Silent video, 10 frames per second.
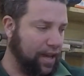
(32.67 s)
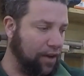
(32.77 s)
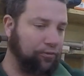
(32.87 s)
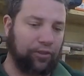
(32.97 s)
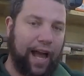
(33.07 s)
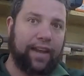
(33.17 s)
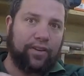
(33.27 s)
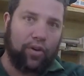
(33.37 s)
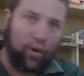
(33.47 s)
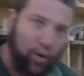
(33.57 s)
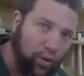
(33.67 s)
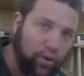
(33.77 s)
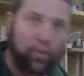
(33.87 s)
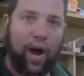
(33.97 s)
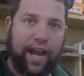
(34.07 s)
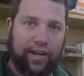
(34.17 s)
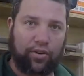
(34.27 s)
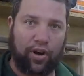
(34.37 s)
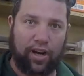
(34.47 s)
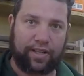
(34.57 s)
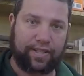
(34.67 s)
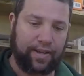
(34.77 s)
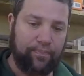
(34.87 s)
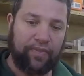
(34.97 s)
are flat all the way across.